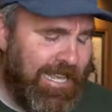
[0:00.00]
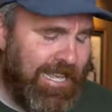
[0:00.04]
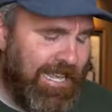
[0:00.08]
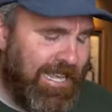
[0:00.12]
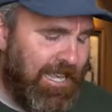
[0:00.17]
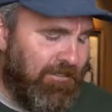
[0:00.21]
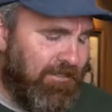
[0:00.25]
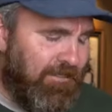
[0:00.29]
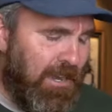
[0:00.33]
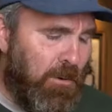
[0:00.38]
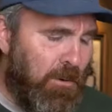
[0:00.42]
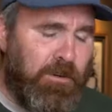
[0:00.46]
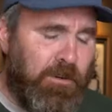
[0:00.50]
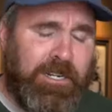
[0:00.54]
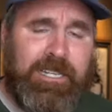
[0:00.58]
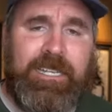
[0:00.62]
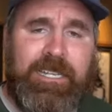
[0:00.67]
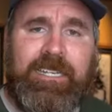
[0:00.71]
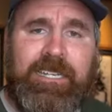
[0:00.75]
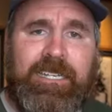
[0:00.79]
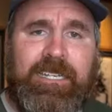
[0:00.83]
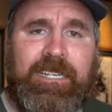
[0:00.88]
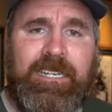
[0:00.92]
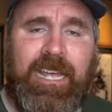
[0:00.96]
If I were to
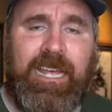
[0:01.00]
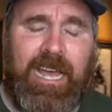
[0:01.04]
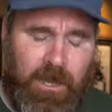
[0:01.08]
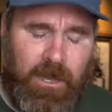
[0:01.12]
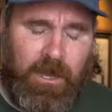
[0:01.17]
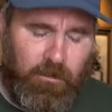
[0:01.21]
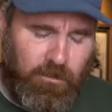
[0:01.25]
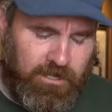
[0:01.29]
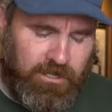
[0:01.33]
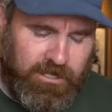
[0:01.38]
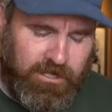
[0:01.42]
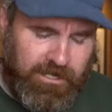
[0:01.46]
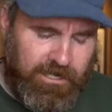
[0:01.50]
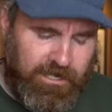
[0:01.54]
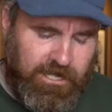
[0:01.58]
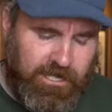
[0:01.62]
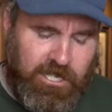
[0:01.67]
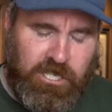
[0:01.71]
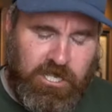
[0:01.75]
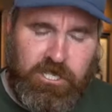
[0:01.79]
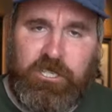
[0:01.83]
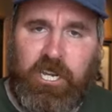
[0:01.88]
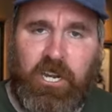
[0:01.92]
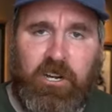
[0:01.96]
get it, I would
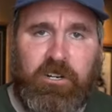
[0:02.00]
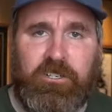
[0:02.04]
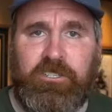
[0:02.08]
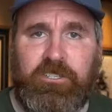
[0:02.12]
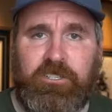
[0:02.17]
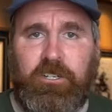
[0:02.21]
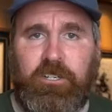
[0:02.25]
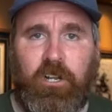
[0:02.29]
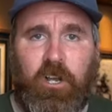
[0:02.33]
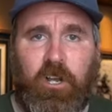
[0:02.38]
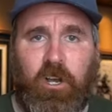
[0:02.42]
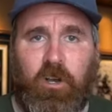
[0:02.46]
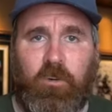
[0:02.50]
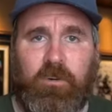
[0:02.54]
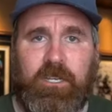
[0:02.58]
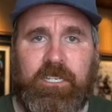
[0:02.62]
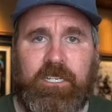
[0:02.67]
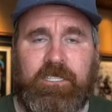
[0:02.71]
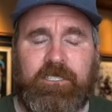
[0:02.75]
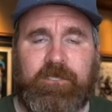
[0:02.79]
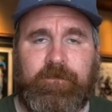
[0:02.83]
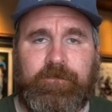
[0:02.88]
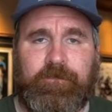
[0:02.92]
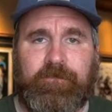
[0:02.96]
cherish it
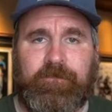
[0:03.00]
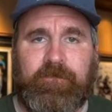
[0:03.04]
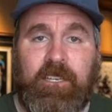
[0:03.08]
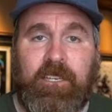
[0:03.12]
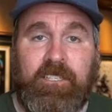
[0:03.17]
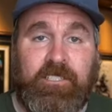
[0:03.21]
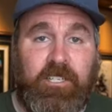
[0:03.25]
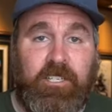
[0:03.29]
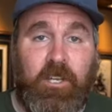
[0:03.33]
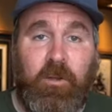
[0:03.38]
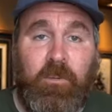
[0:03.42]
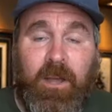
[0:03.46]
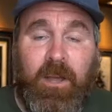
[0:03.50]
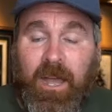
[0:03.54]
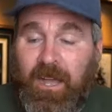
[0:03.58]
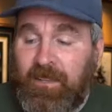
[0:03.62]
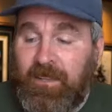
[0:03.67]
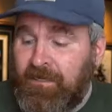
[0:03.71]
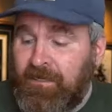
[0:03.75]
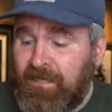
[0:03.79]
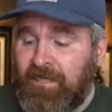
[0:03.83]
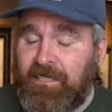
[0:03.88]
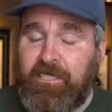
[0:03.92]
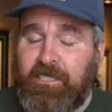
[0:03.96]
always." So I
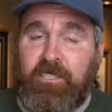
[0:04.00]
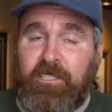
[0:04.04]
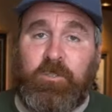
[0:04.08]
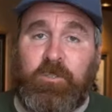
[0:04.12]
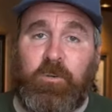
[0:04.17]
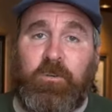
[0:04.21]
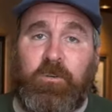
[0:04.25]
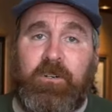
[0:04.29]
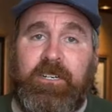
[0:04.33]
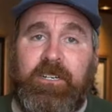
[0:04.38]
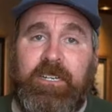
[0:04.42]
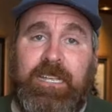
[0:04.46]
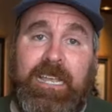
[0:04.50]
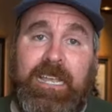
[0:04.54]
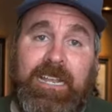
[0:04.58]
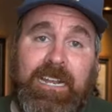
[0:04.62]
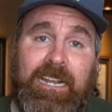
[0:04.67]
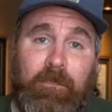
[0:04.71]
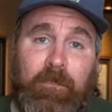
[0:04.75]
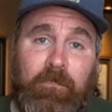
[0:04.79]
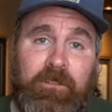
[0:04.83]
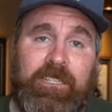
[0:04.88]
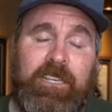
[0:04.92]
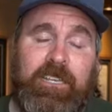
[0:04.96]
listened to the story and I
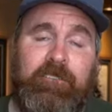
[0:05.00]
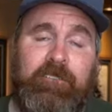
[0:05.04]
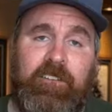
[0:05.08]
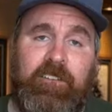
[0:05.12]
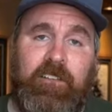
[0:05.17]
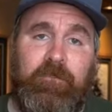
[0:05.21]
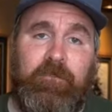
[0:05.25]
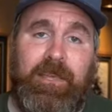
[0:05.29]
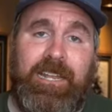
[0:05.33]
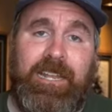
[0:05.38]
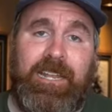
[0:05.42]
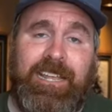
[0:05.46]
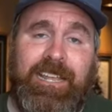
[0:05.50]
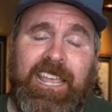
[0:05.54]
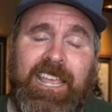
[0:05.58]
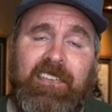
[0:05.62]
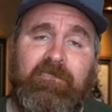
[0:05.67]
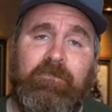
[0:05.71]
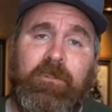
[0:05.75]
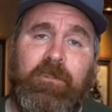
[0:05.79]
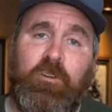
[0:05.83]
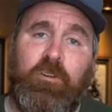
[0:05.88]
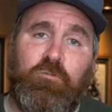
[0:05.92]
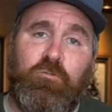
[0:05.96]
believed him, and I gave
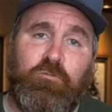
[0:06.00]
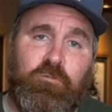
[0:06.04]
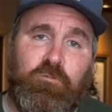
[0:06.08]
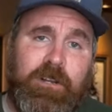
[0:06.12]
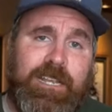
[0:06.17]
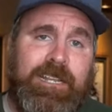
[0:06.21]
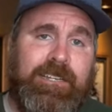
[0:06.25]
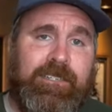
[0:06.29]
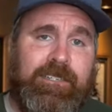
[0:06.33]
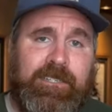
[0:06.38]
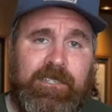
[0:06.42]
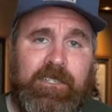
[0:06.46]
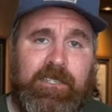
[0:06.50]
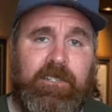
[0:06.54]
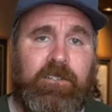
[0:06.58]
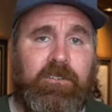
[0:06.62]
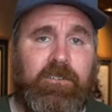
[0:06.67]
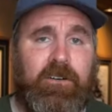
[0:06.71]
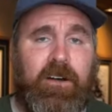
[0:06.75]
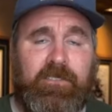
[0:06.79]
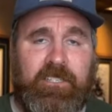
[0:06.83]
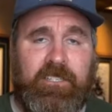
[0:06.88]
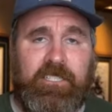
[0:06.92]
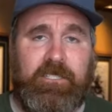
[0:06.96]
him a great deal
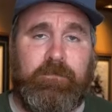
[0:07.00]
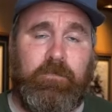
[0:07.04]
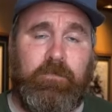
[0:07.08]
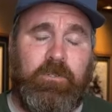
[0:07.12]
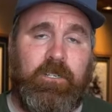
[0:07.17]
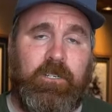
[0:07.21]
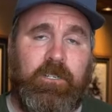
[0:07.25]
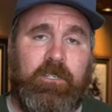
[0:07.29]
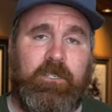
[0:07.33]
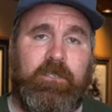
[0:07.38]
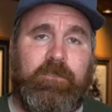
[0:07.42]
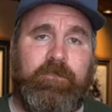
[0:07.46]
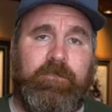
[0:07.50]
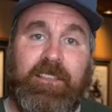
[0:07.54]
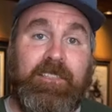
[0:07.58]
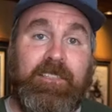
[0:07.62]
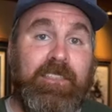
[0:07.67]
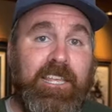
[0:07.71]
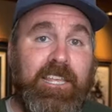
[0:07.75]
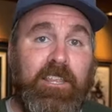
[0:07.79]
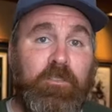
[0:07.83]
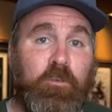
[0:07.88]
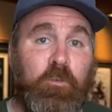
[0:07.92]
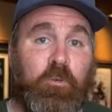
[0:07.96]
on this book.
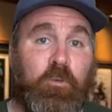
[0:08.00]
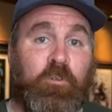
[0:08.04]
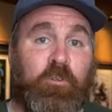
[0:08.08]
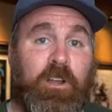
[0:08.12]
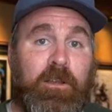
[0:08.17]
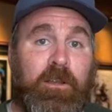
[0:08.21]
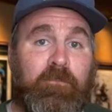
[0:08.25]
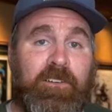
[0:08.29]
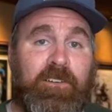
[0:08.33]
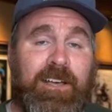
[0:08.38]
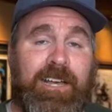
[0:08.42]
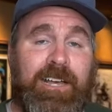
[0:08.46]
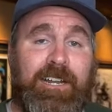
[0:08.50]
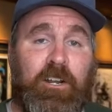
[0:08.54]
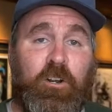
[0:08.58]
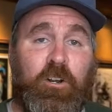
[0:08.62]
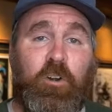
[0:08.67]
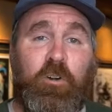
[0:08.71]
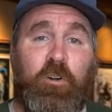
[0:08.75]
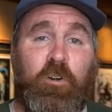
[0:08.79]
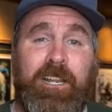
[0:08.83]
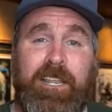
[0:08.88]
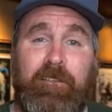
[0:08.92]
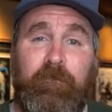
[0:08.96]
Then through the grapevine, I
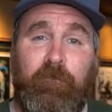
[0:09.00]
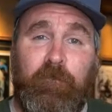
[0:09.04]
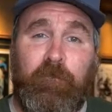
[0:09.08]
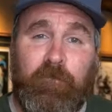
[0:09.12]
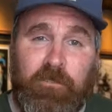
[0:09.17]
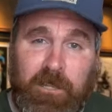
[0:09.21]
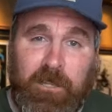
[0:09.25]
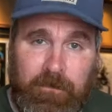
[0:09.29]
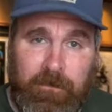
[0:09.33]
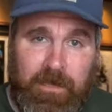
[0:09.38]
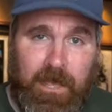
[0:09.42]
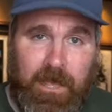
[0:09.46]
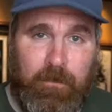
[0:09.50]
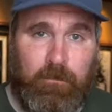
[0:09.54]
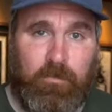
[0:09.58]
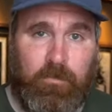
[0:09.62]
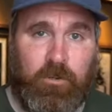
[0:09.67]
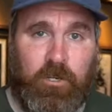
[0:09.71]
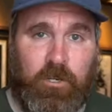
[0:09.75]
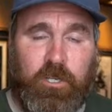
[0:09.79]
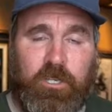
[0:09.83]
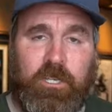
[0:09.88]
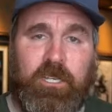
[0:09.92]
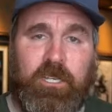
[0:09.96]
heard he flipped that
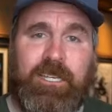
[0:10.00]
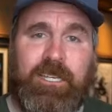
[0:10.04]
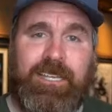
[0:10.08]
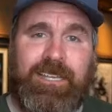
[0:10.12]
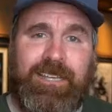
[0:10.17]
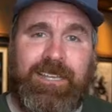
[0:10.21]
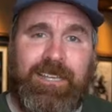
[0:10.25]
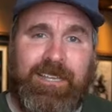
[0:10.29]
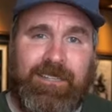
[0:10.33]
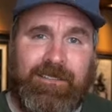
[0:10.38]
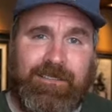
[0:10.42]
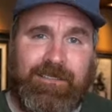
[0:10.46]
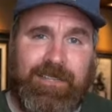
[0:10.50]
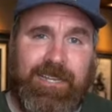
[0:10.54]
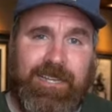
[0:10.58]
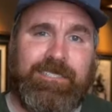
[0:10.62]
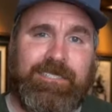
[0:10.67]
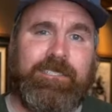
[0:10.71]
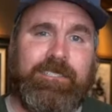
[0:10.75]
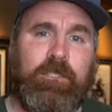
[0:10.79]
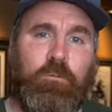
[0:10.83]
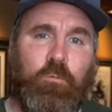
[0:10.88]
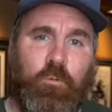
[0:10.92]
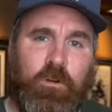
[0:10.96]
book in less
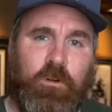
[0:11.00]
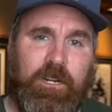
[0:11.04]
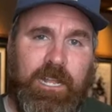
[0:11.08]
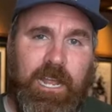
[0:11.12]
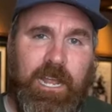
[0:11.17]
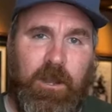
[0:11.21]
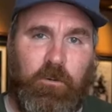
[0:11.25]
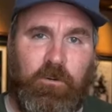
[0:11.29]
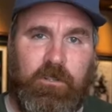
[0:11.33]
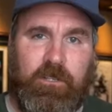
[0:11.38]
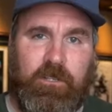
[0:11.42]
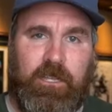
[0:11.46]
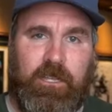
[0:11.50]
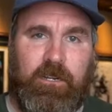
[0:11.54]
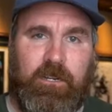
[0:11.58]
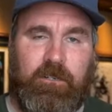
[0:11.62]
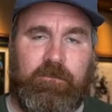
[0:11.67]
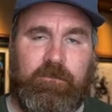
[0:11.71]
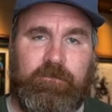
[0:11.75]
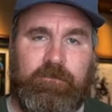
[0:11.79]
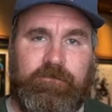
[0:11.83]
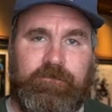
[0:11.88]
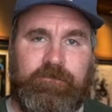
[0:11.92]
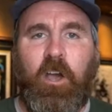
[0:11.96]
than 1 hour later.
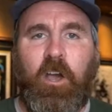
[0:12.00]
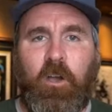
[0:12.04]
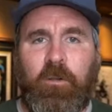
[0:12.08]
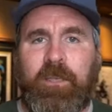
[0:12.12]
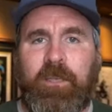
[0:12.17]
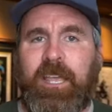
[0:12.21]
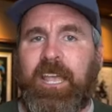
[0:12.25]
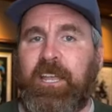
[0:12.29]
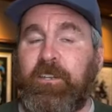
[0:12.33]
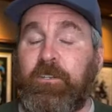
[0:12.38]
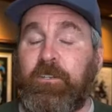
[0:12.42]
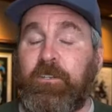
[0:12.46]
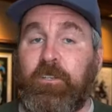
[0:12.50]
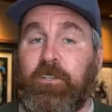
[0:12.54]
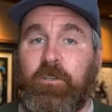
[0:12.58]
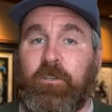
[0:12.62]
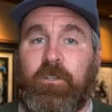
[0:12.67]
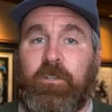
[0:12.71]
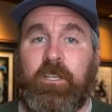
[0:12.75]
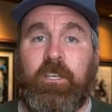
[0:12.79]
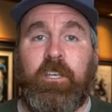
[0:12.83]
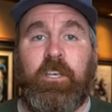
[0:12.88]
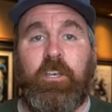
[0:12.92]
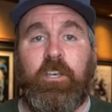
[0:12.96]
Okay,
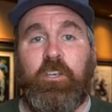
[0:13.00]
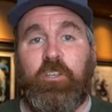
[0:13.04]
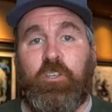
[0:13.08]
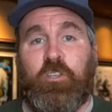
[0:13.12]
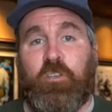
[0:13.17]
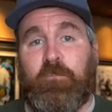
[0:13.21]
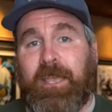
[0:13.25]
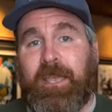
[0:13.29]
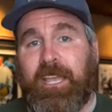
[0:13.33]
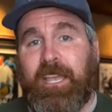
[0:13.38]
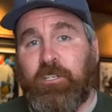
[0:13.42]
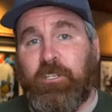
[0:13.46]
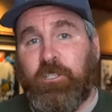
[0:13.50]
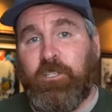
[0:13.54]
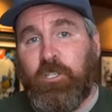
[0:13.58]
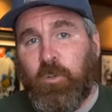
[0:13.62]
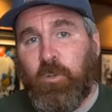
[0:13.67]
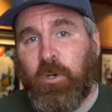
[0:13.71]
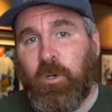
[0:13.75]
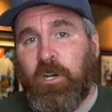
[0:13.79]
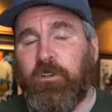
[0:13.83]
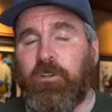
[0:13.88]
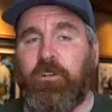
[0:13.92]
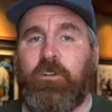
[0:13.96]
dude, you made
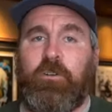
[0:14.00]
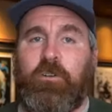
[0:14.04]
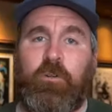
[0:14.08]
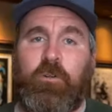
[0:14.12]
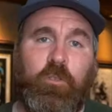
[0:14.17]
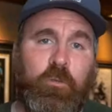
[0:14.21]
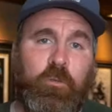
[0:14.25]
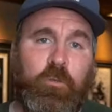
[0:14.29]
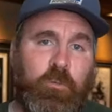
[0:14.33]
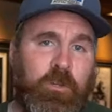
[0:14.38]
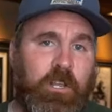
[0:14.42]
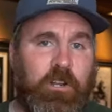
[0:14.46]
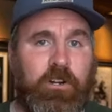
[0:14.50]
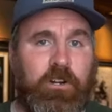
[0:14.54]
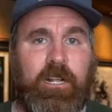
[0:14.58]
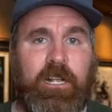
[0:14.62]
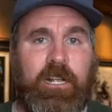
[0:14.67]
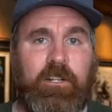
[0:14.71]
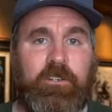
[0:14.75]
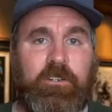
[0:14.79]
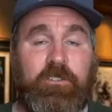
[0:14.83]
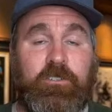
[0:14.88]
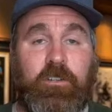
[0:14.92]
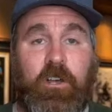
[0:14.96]
$200 or
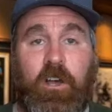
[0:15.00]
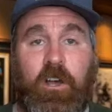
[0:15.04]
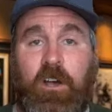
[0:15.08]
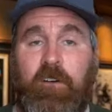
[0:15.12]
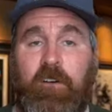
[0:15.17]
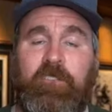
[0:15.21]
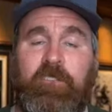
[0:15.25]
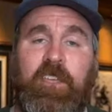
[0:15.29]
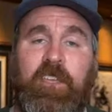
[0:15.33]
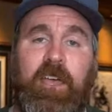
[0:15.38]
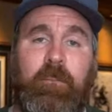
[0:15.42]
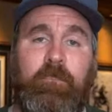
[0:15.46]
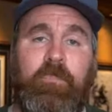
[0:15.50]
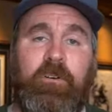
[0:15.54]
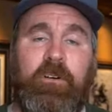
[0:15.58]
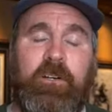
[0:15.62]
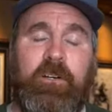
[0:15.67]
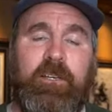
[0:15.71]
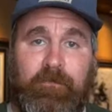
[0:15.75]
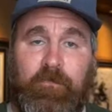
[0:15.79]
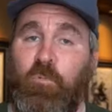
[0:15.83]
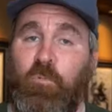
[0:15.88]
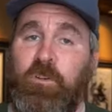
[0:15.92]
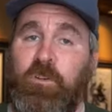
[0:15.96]
$300 off that
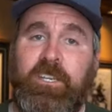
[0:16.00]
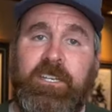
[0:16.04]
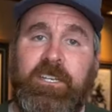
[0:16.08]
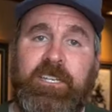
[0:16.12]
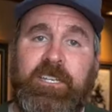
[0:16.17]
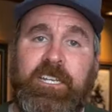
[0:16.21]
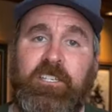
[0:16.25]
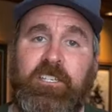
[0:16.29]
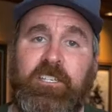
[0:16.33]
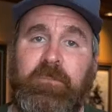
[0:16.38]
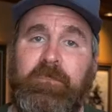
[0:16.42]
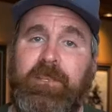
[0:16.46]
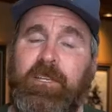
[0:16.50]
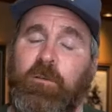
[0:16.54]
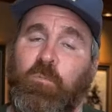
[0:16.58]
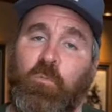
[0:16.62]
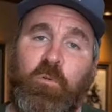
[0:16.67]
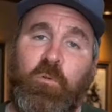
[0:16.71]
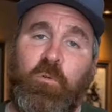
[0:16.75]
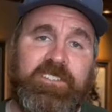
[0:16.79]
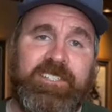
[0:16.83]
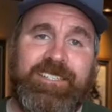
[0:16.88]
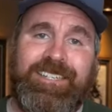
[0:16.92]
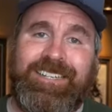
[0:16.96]
book. What you did to me
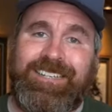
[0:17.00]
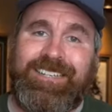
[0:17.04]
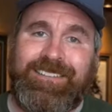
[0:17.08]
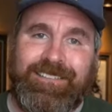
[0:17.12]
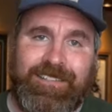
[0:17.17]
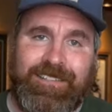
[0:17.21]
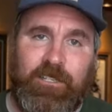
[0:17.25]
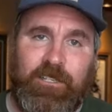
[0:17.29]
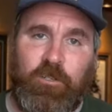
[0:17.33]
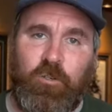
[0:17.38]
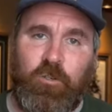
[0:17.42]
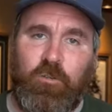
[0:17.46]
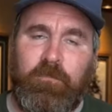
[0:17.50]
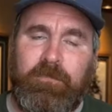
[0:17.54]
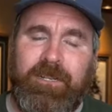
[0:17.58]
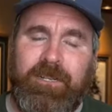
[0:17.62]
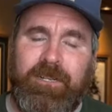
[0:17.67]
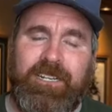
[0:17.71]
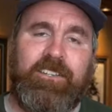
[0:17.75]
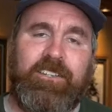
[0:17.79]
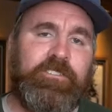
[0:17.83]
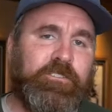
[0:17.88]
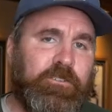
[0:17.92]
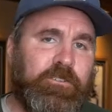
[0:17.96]
wasn't illegal, but
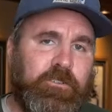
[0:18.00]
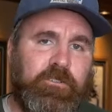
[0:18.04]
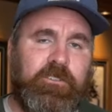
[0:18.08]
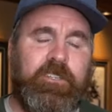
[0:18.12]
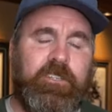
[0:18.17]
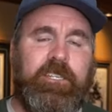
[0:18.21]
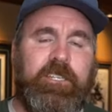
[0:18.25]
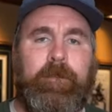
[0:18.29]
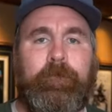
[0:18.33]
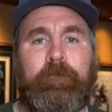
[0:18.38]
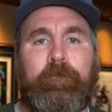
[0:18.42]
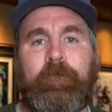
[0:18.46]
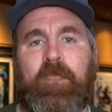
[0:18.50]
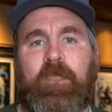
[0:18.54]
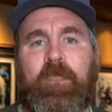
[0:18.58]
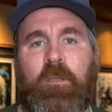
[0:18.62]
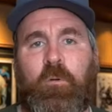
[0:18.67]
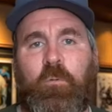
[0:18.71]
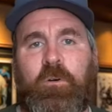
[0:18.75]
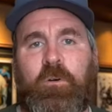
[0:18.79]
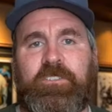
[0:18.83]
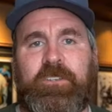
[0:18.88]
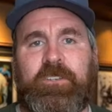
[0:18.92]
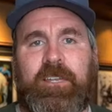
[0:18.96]
it certainly
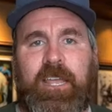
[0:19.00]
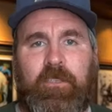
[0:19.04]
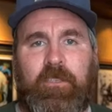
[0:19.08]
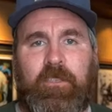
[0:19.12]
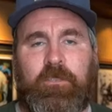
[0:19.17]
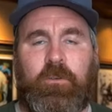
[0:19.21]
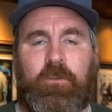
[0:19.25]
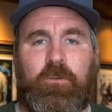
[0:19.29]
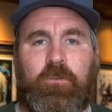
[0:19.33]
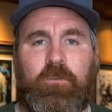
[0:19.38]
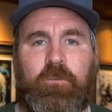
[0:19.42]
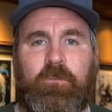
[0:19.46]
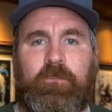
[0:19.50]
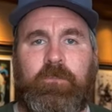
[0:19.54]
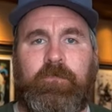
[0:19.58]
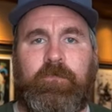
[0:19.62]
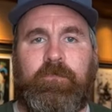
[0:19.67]
wasn't ethical.